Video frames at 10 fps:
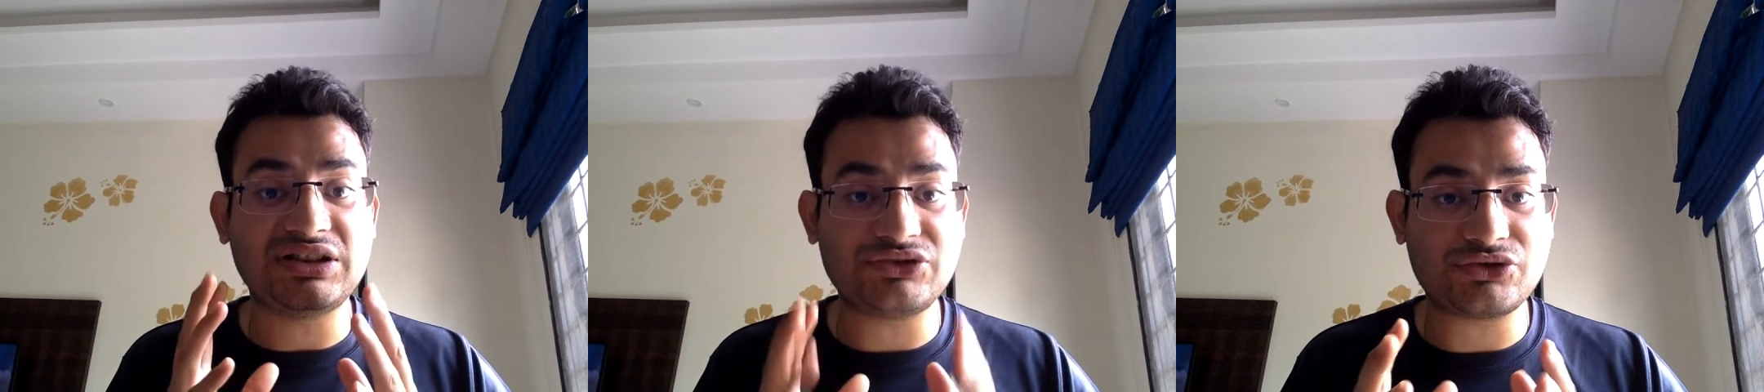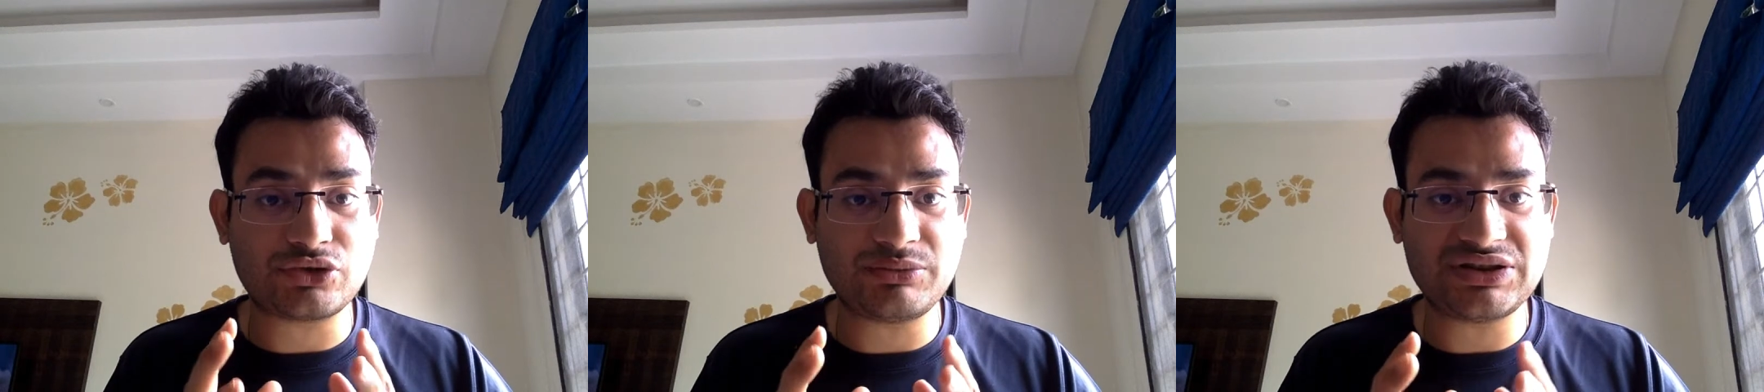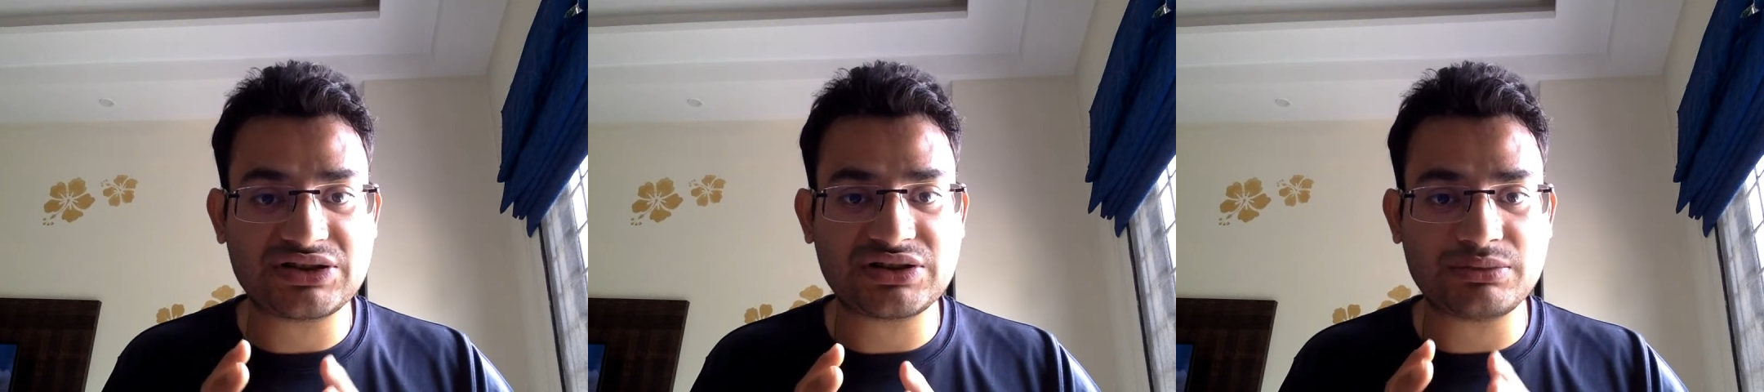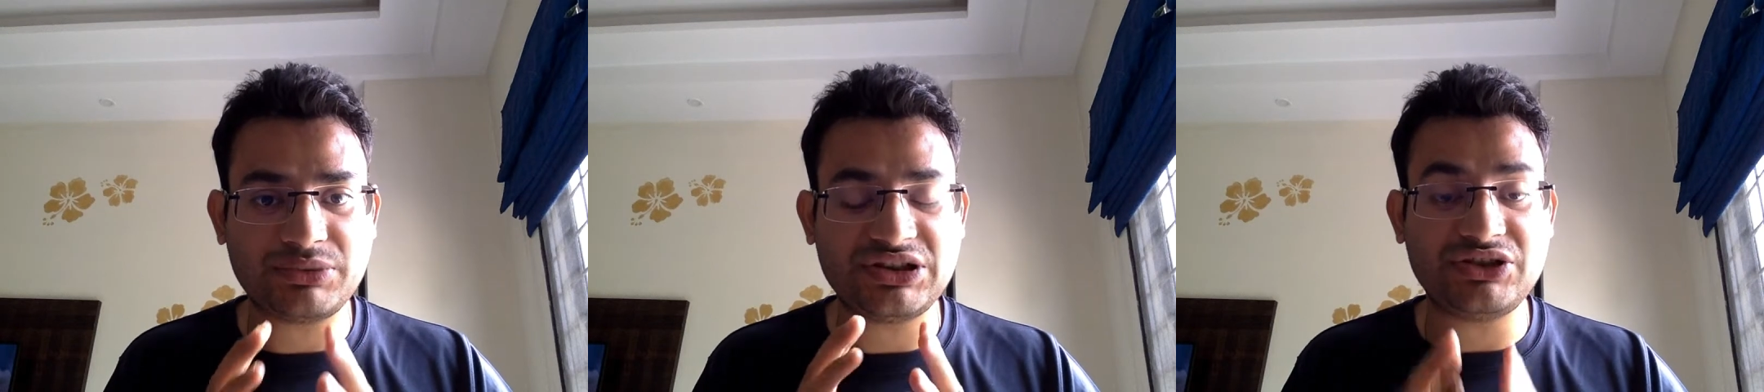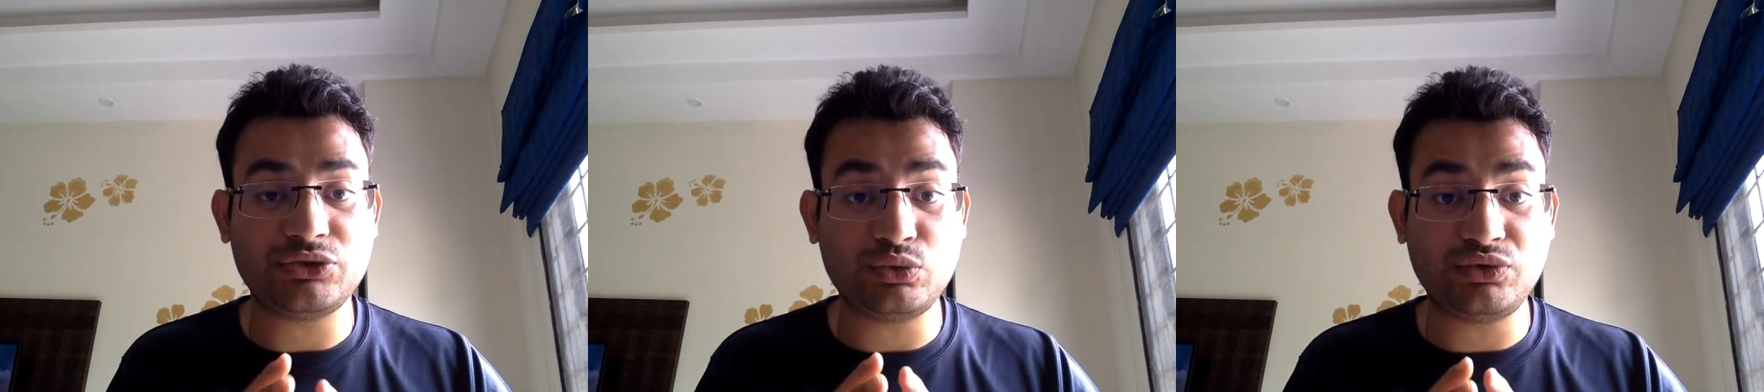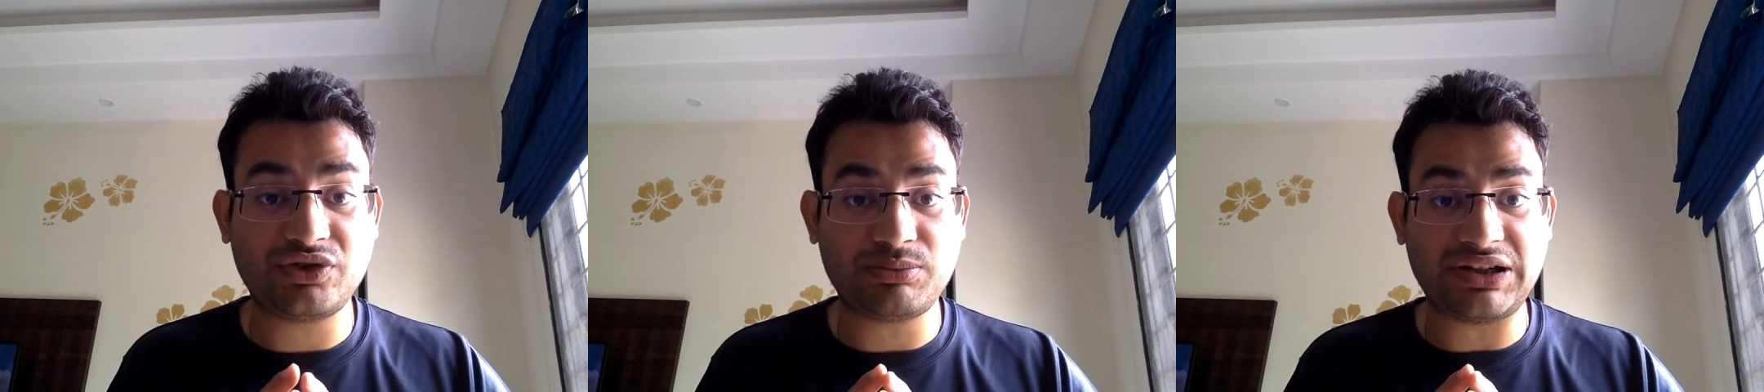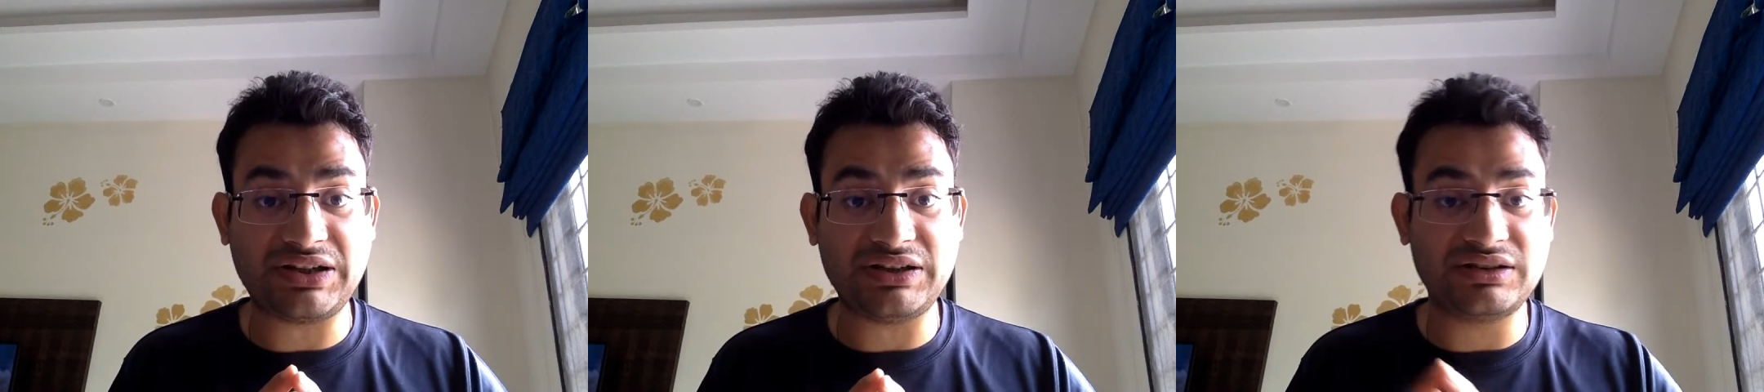instruments being used
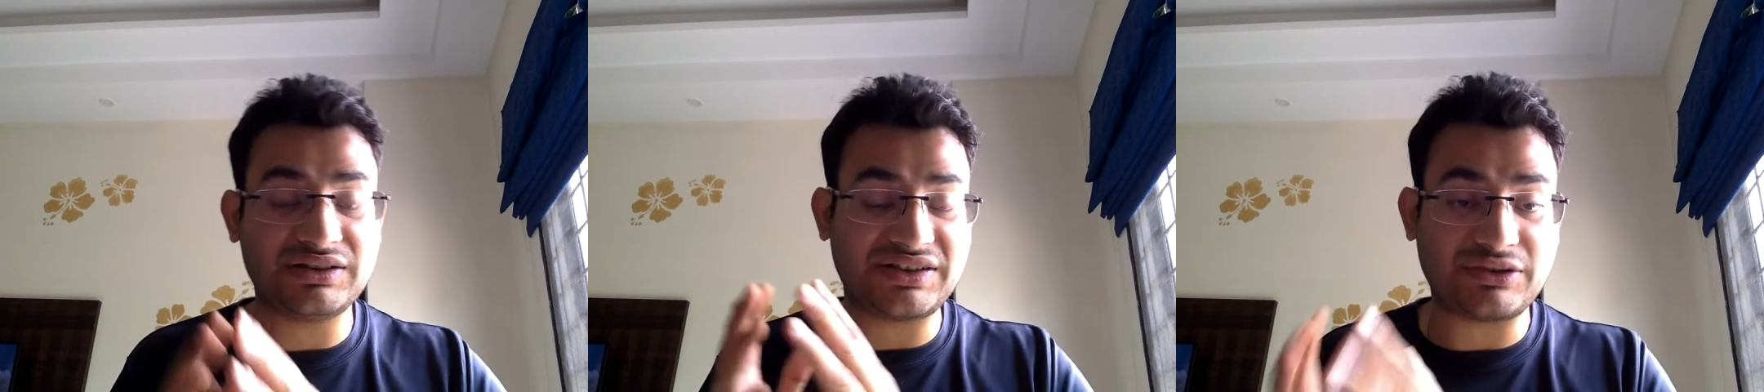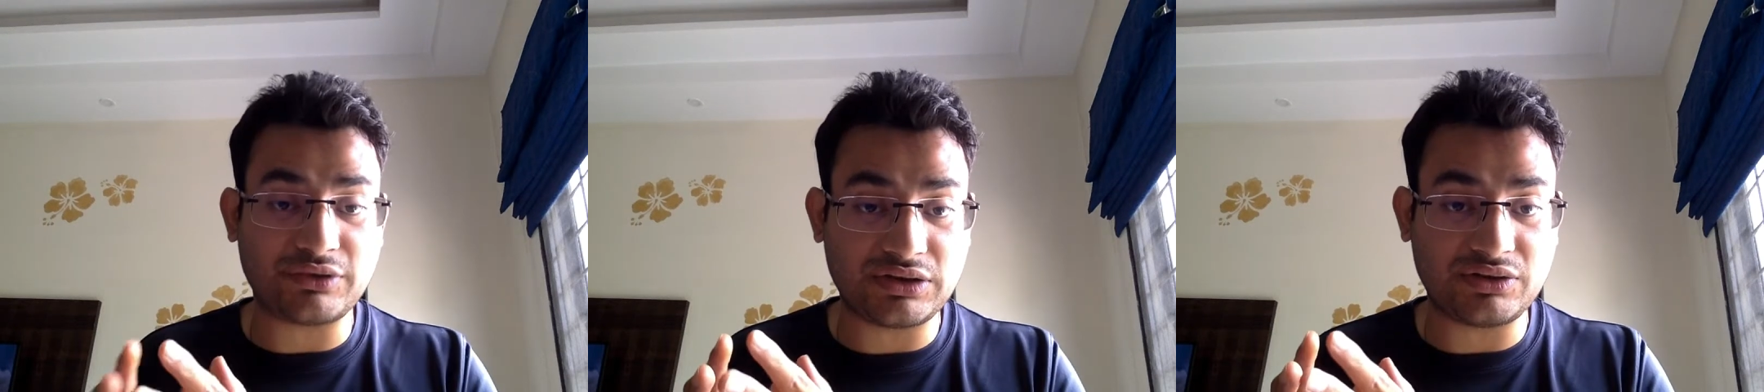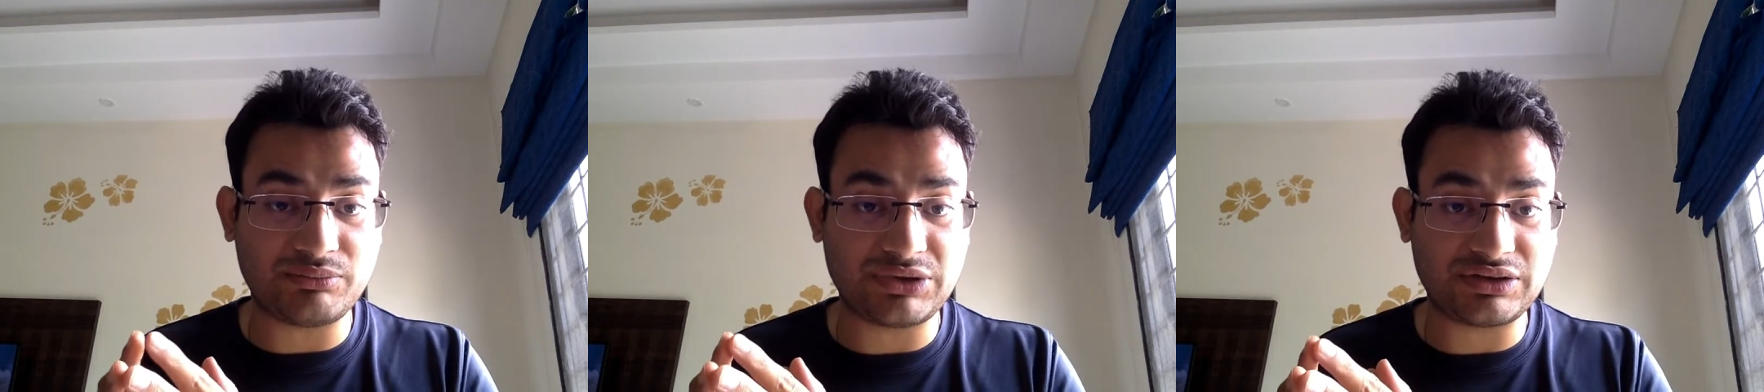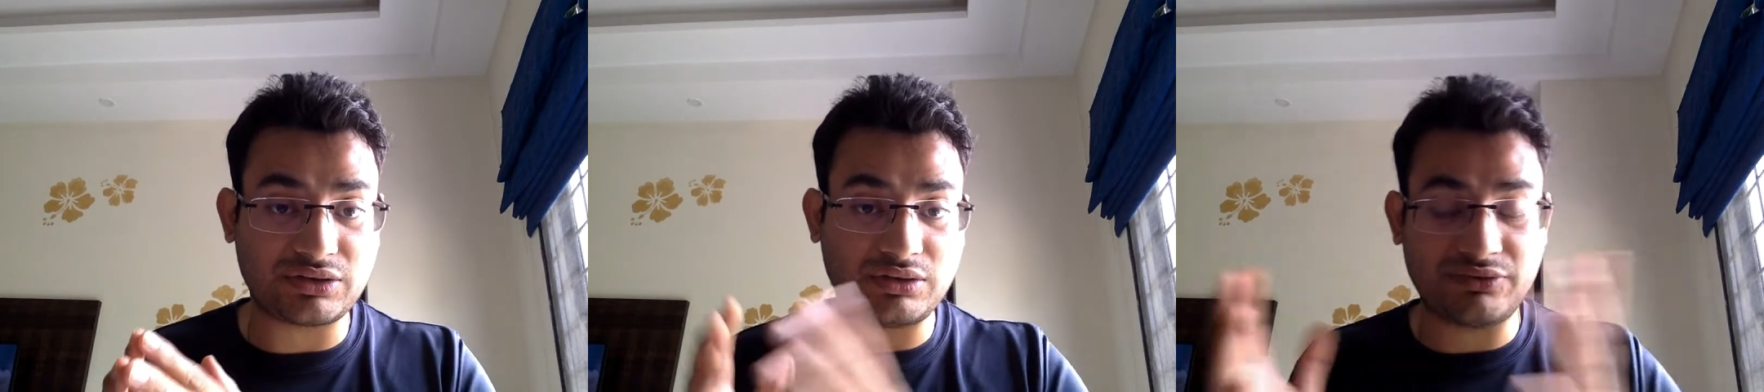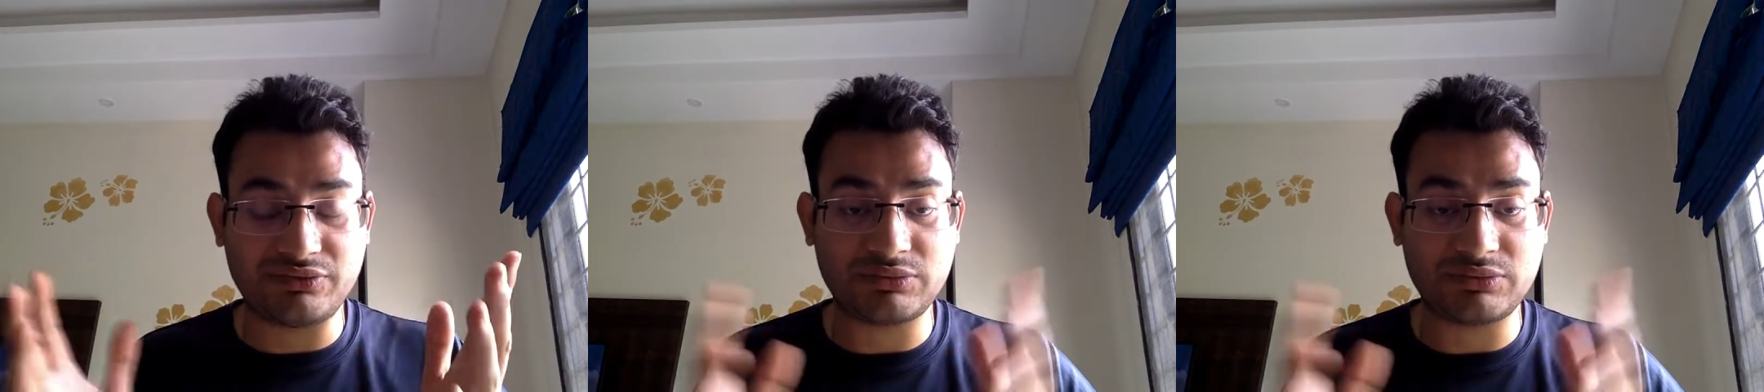by the central government of